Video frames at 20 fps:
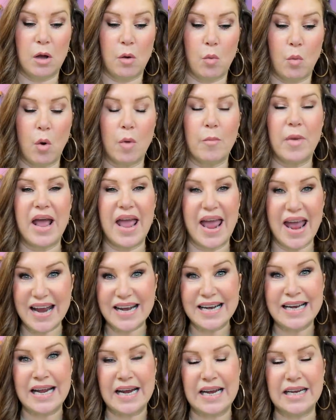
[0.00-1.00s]
what my hair
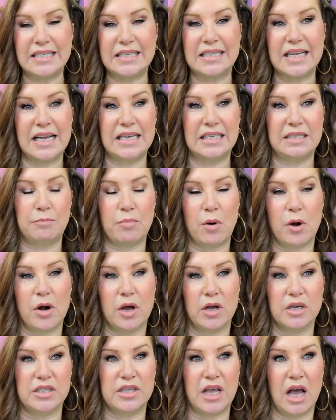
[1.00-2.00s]
needs is
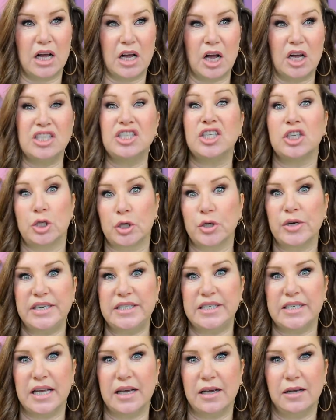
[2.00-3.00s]
products that are going to
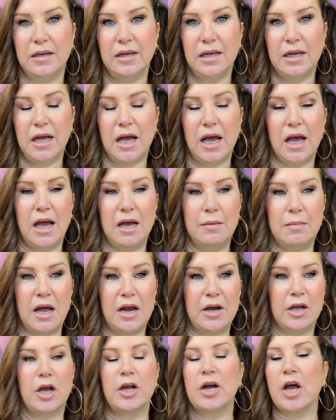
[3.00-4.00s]
treat it um,
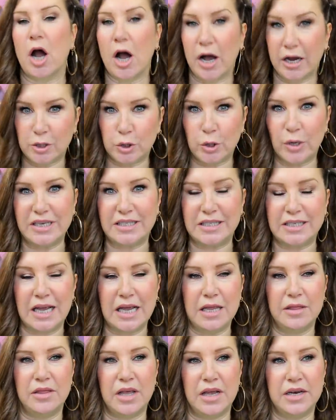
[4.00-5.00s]
and are going to hydrate
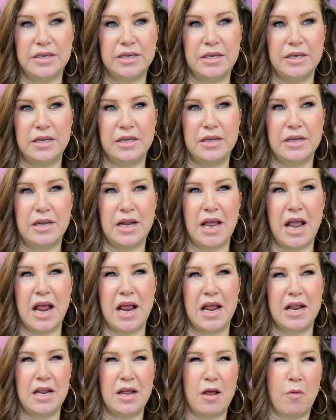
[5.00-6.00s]
it. They
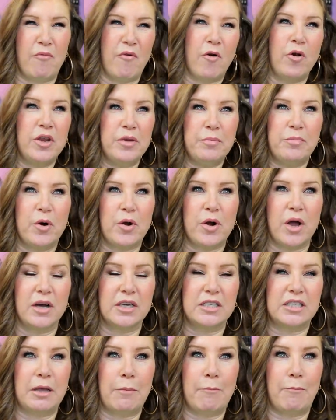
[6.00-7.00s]
volume
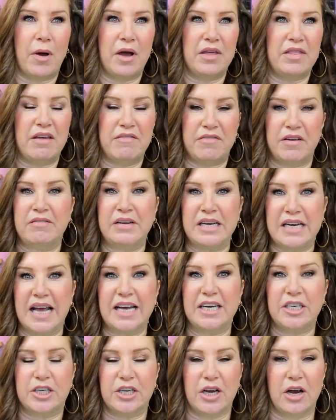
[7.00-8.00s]
products by their very
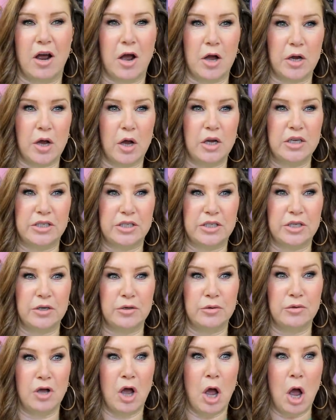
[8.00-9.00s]
nature are going
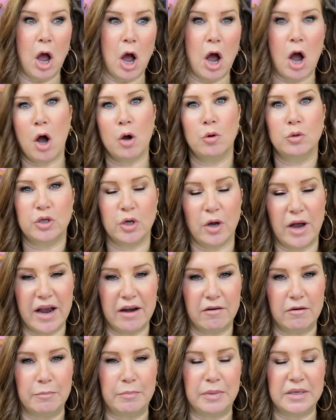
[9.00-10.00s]
to hold your
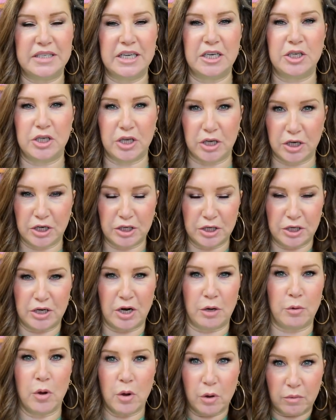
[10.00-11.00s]
hair in position and you
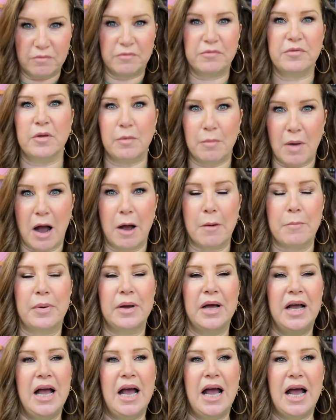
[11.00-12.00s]
know oomph them up
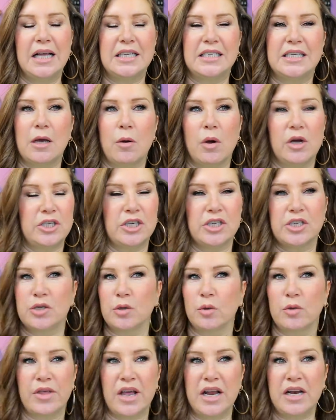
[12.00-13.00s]
and so I just
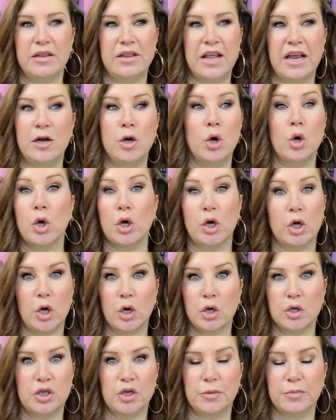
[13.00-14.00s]
thought then they're, they're not going to
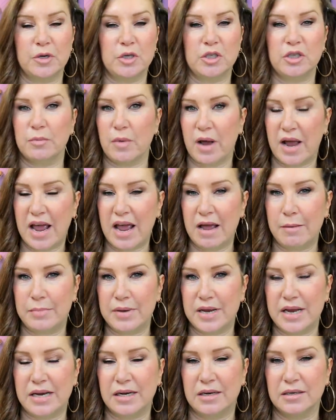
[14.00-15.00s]
contribute to my hair
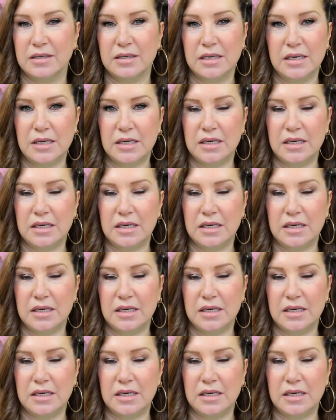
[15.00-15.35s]
being